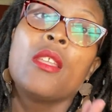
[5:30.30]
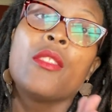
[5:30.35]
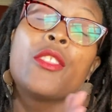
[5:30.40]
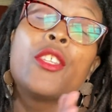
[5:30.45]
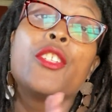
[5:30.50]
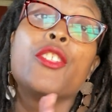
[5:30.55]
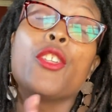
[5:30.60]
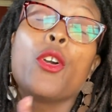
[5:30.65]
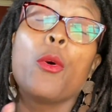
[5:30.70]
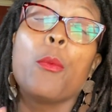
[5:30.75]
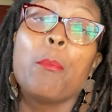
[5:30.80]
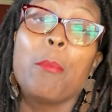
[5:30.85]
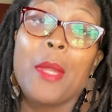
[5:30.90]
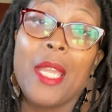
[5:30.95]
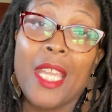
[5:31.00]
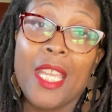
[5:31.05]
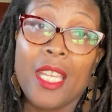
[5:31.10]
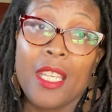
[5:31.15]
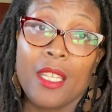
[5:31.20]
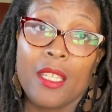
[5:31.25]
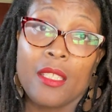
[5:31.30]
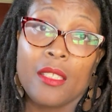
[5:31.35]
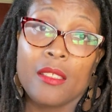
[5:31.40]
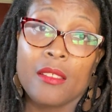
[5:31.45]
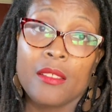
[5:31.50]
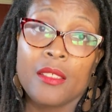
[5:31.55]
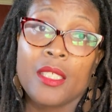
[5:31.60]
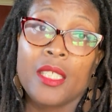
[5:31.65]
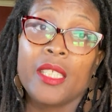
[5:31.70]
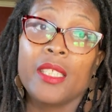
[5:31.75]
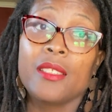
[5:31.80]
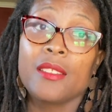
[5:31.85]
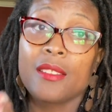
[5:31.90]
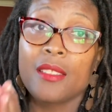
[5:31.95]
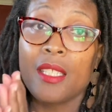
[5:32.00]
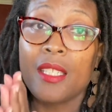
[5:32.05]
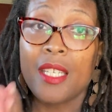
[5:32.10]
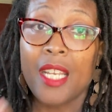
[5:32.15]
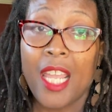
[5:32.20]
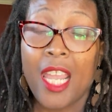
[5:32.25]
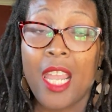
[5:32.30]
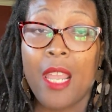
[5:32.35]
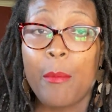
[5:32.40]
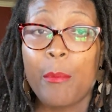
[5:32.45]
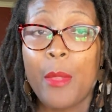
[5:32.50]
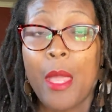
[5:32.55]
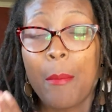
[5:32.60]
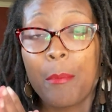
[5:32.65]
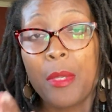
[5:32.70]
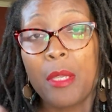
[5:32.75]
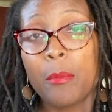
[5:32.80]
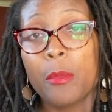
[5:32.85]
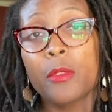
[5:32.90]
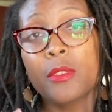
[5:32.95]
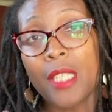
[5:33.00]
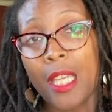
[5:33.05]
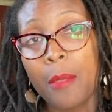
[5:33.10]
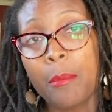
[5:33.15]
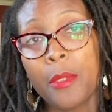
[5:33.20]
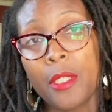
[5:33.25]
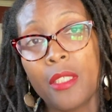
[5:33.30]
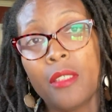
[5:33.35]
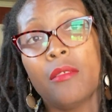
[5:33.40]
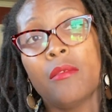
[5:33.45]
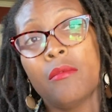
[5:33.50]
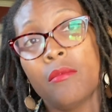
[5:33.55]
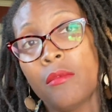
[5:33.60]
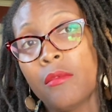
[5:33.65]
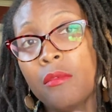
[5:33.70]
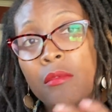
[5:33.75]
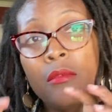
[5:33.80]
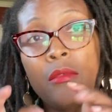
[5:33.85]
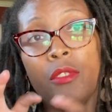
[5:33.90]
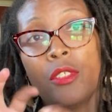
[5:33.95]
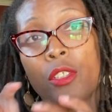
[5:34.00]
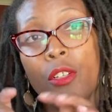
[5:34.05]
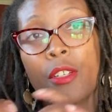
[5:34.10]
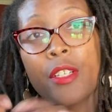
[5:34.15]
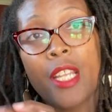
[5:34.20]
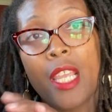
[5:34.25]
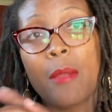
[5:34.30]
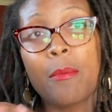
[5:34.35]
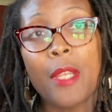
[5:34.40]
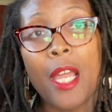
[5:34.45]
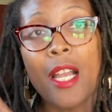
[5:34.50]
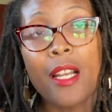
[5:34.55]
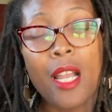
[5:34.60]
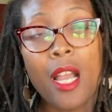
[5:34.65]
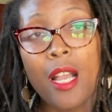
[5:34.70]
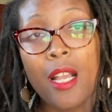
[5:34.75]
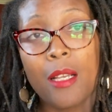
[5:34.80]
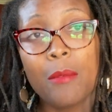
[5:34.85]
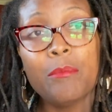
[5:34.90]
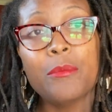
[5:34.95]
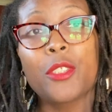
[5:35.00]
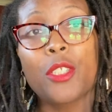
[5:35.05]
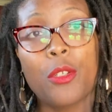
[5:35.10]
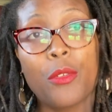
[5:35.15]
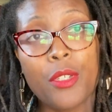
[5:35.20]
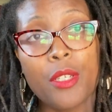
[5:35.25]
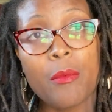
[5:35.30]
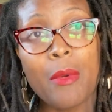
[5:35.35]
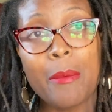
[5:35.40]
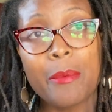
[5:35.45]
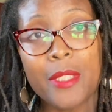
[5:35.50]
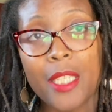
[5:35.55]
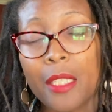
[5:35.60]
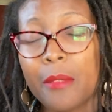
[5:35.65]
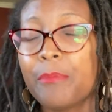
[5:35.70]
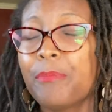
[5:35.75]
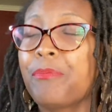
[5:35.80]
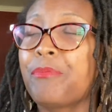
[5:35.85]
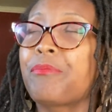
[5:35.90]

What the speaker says: the domain is the name that people type in, yourname.com, to go to your website.